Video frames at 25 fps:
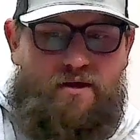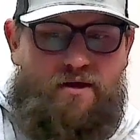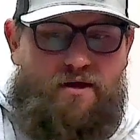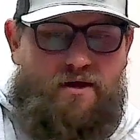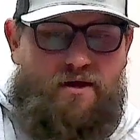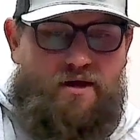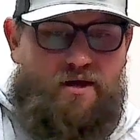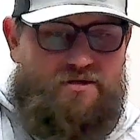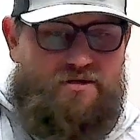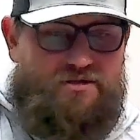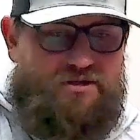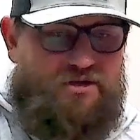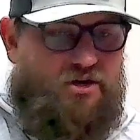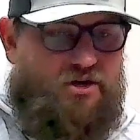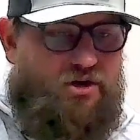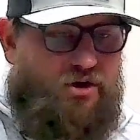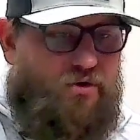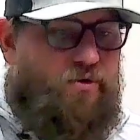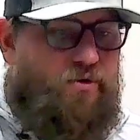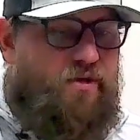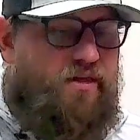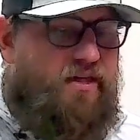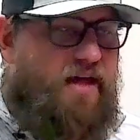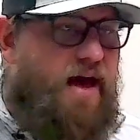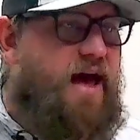is to
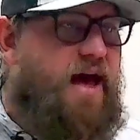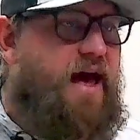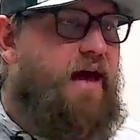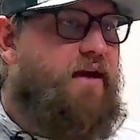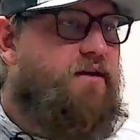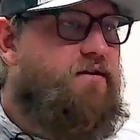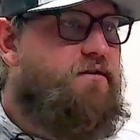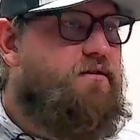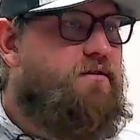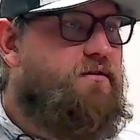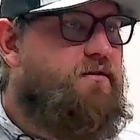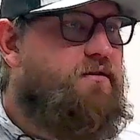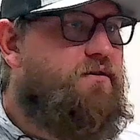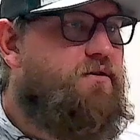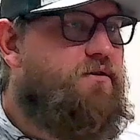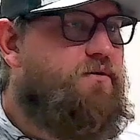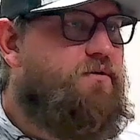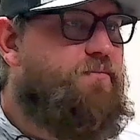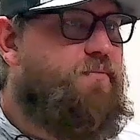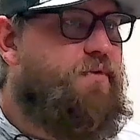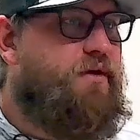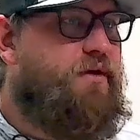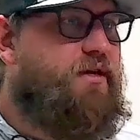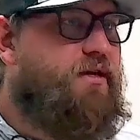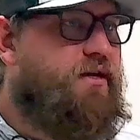go to that.
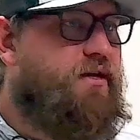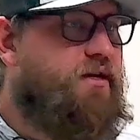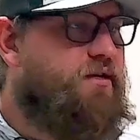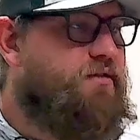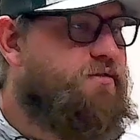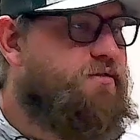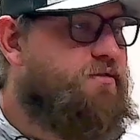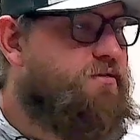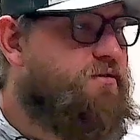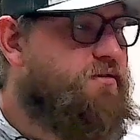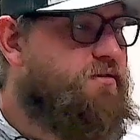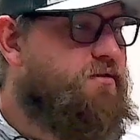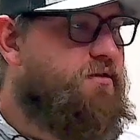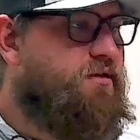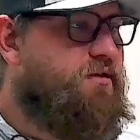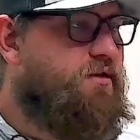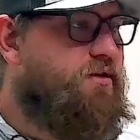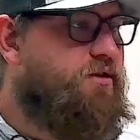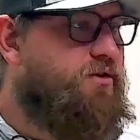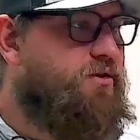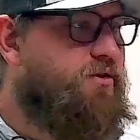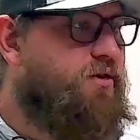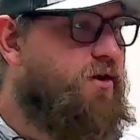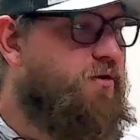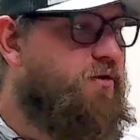Because,
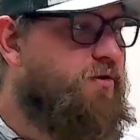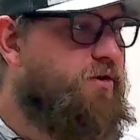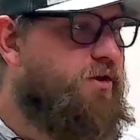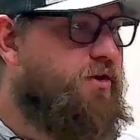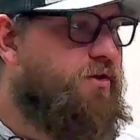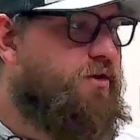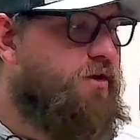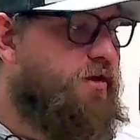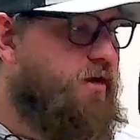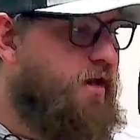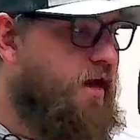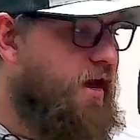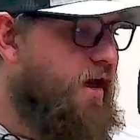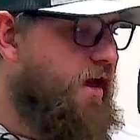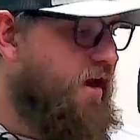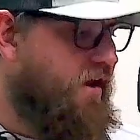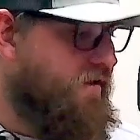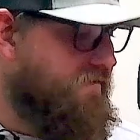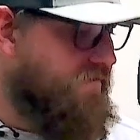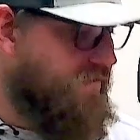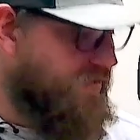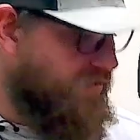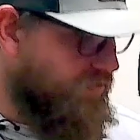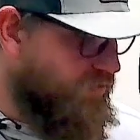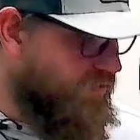you're going to
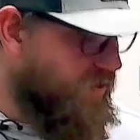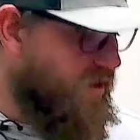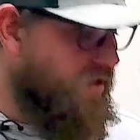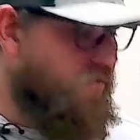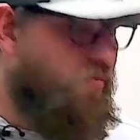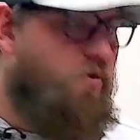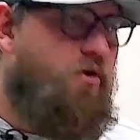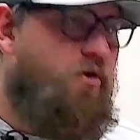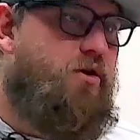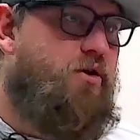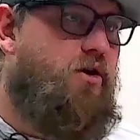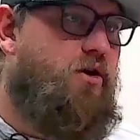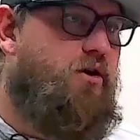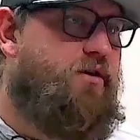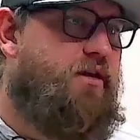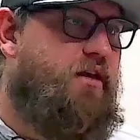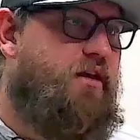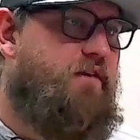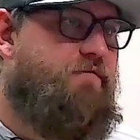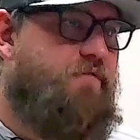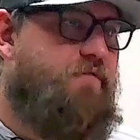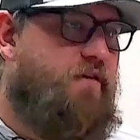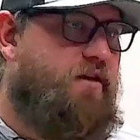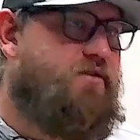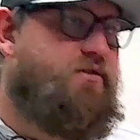have 3 work on
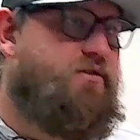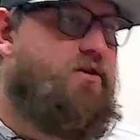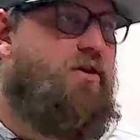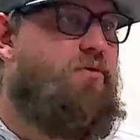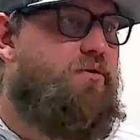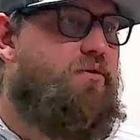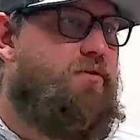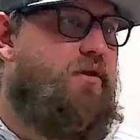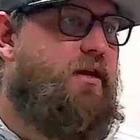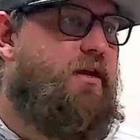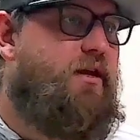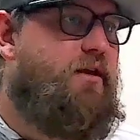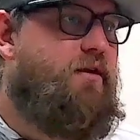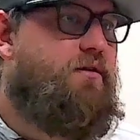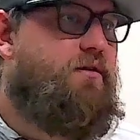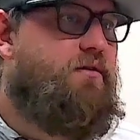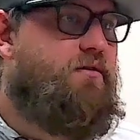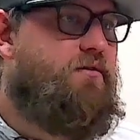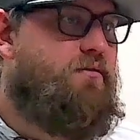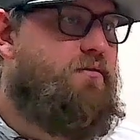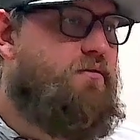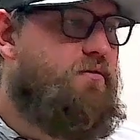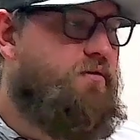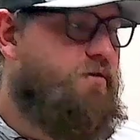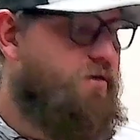defense only.
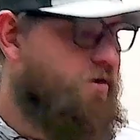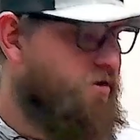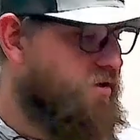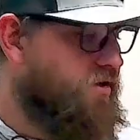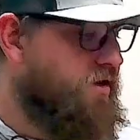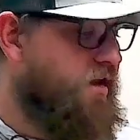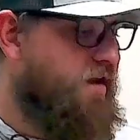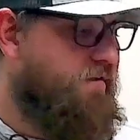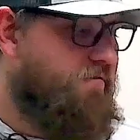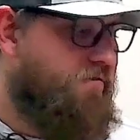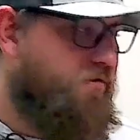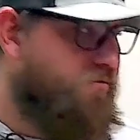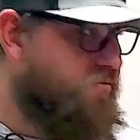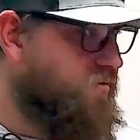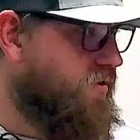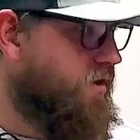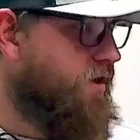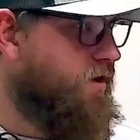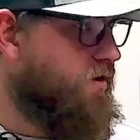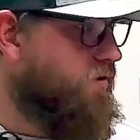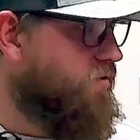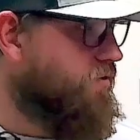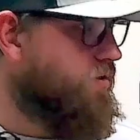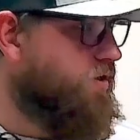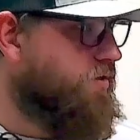And You're going to have
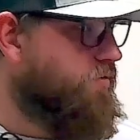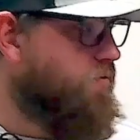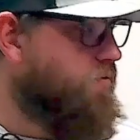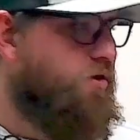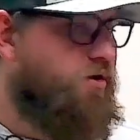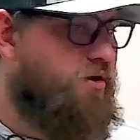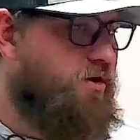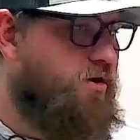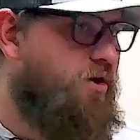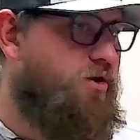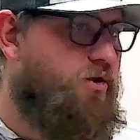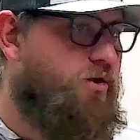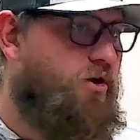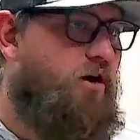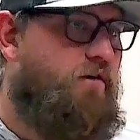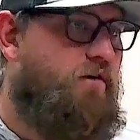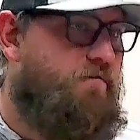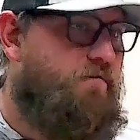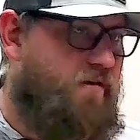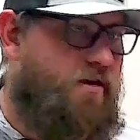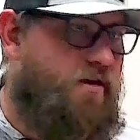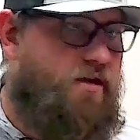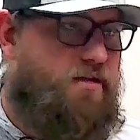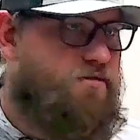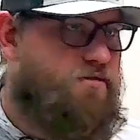3 only work on
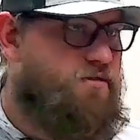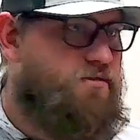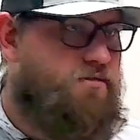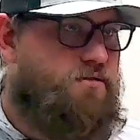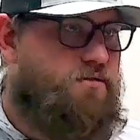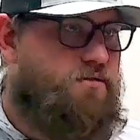offense.